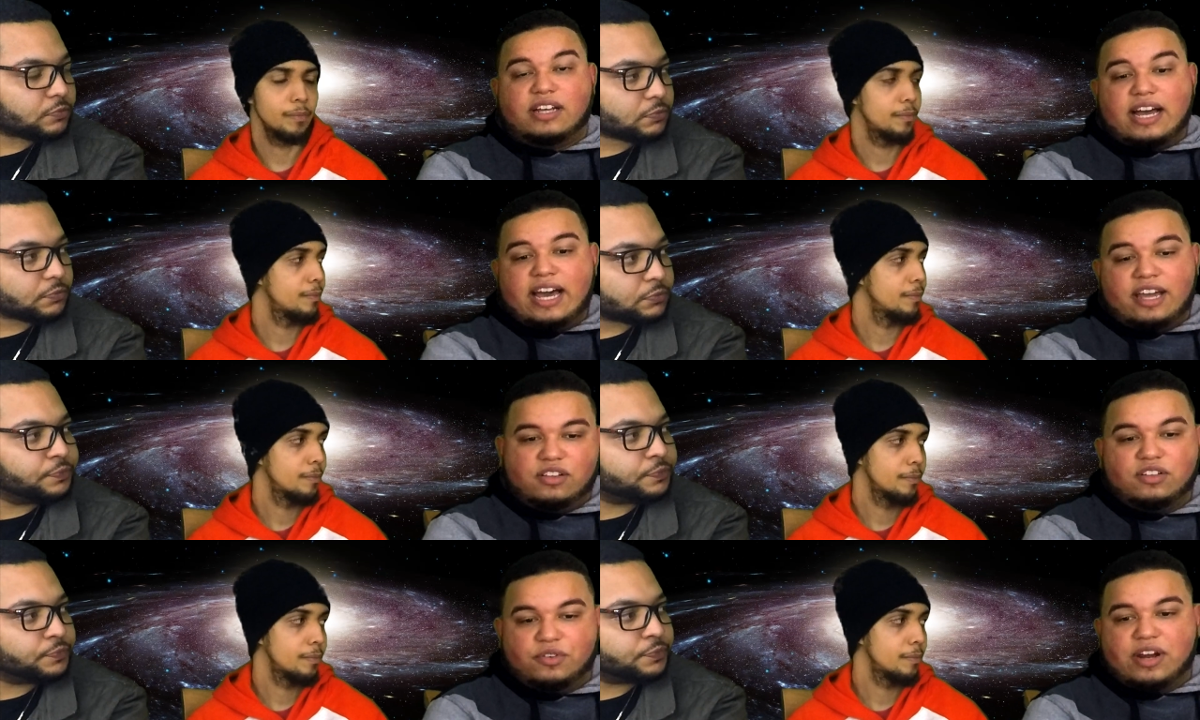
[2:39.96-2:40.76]
Speaker 1: guy
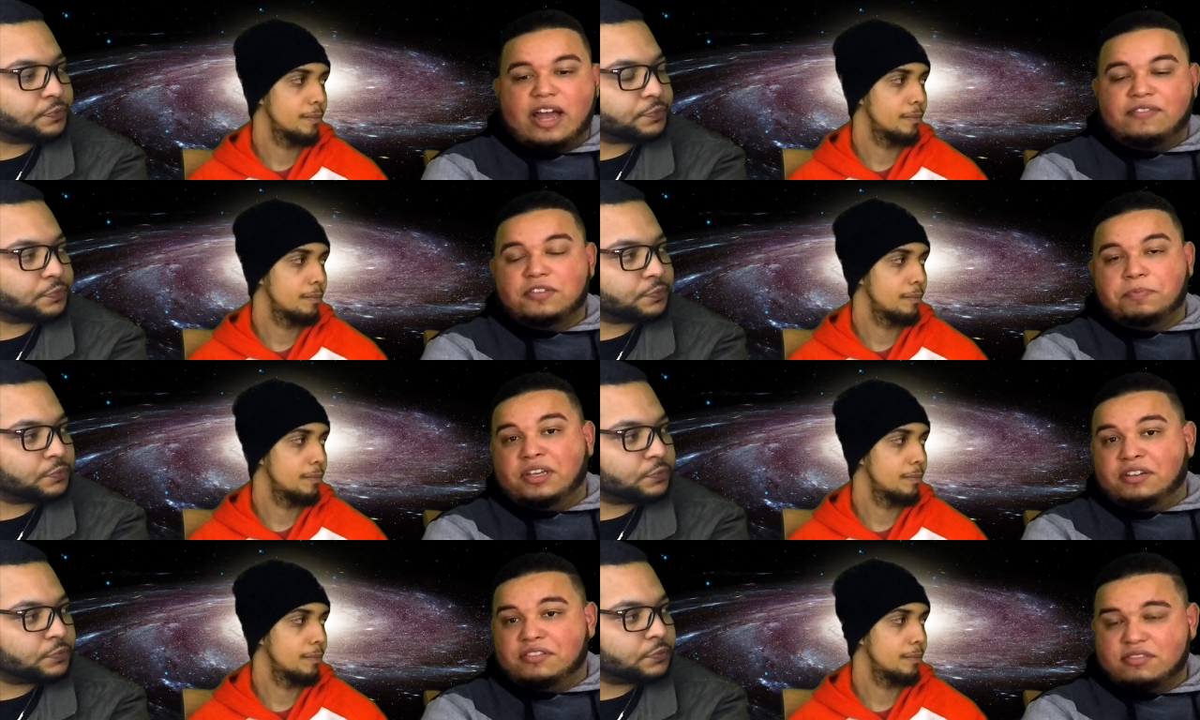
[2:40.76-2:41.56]
grabbed his
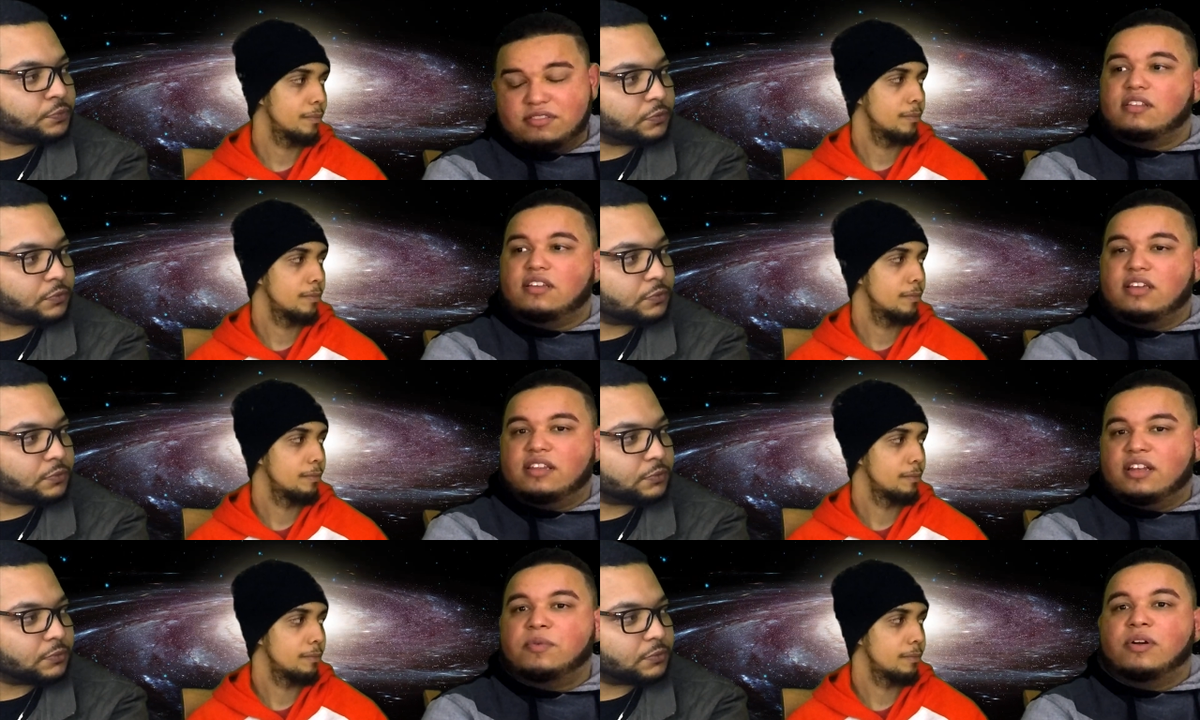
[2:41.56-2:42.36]
penis
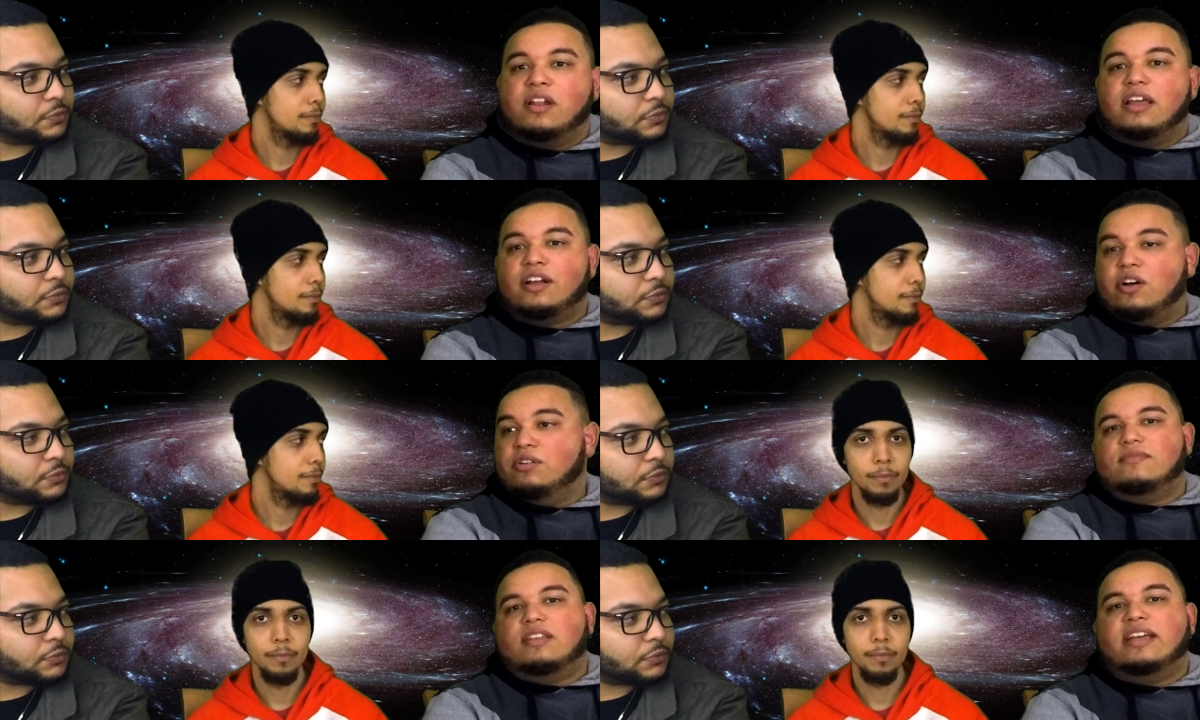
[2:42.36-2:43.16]
and didn't want to let
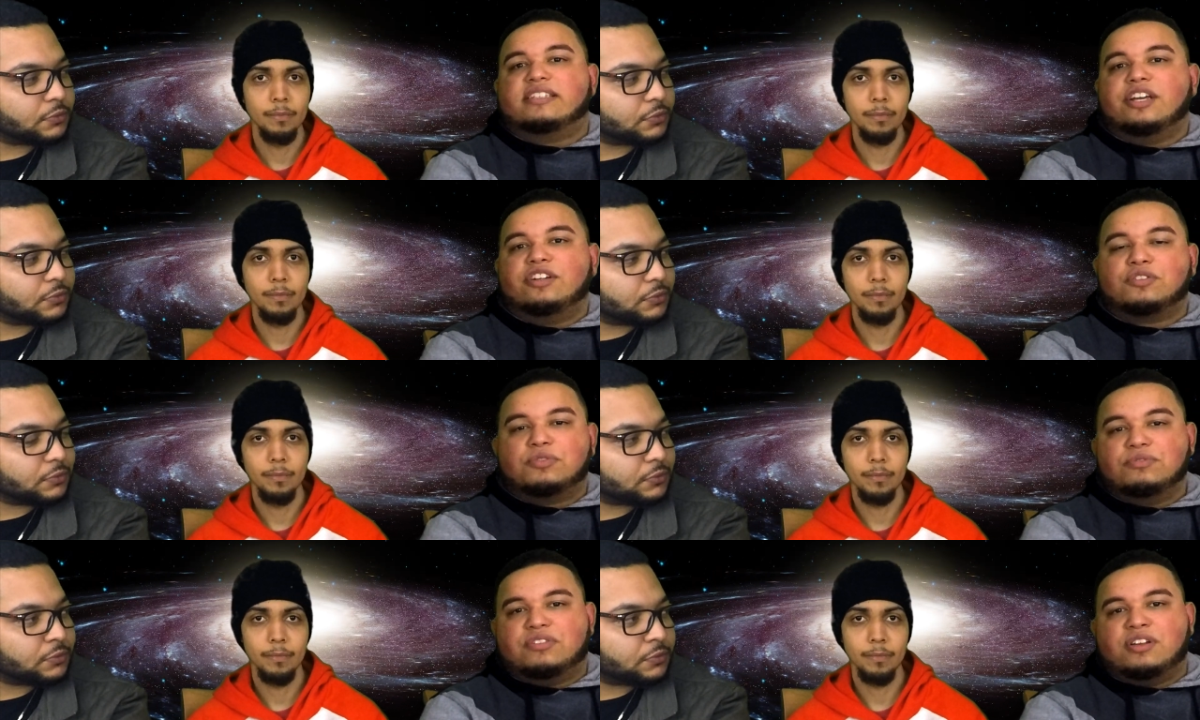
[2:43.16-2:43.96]
go, and Terry
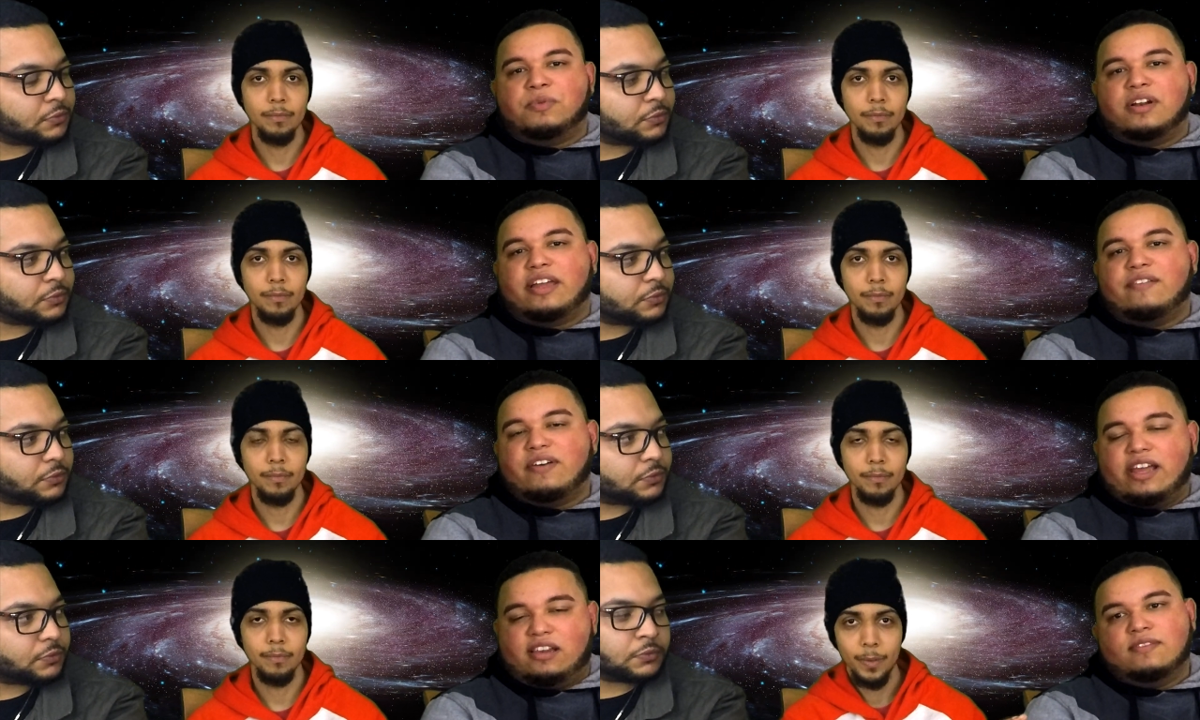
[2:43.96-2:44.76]
Crews didn't want to get
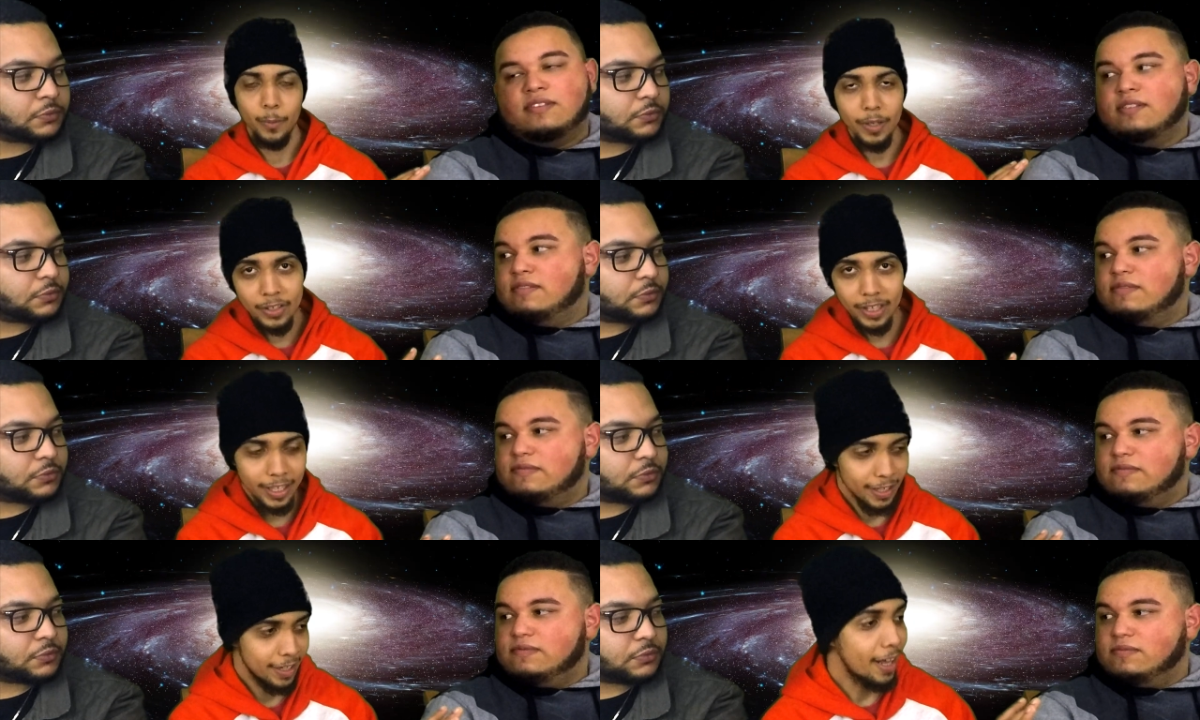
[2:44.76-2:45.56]
violent. One
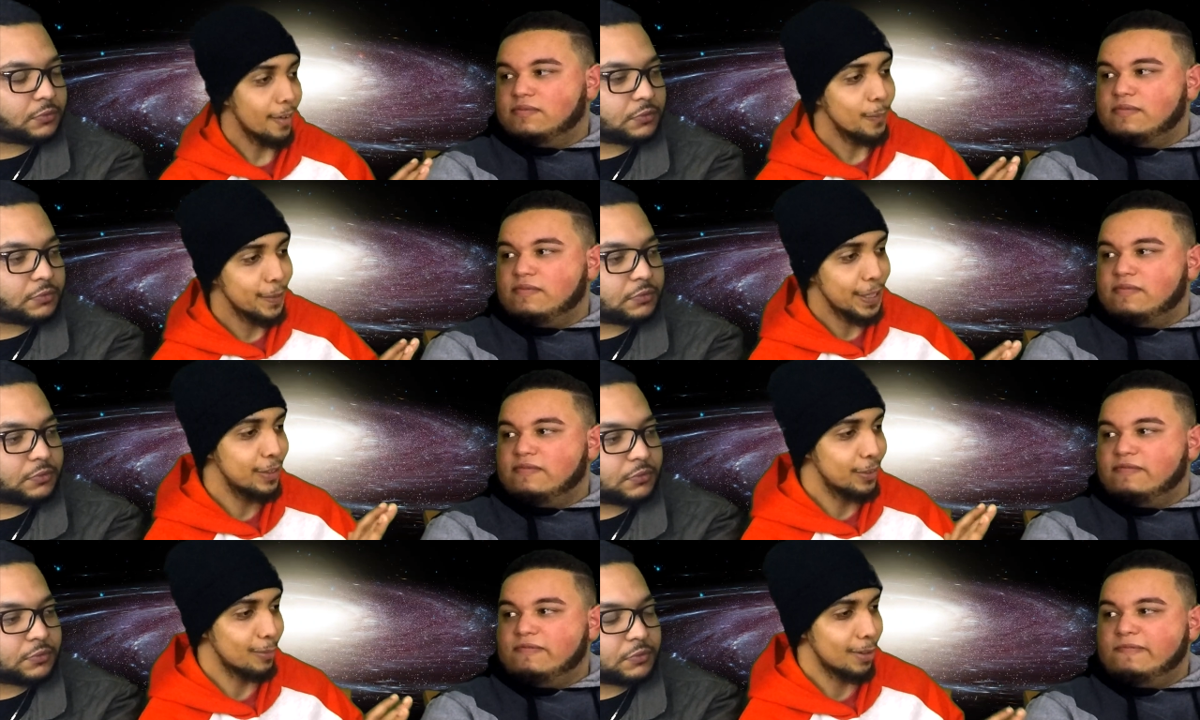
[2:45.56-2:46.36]
Speaker 2: second, I don't want to
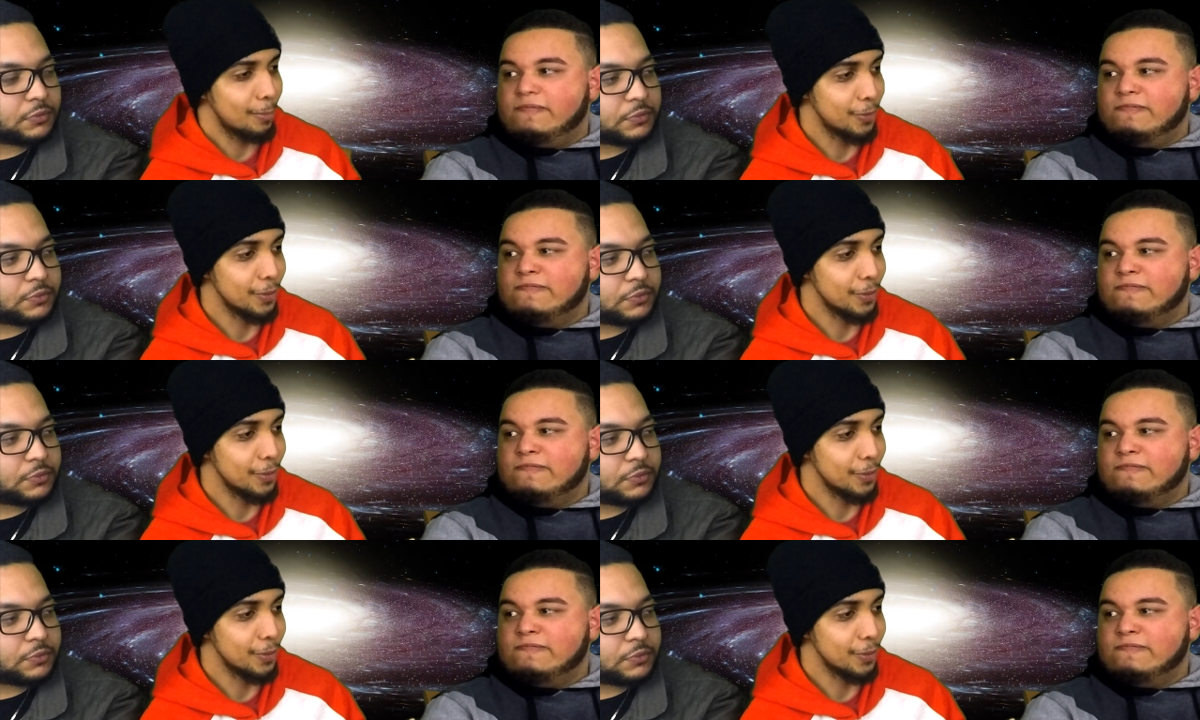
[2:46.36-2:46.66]
interrupt you.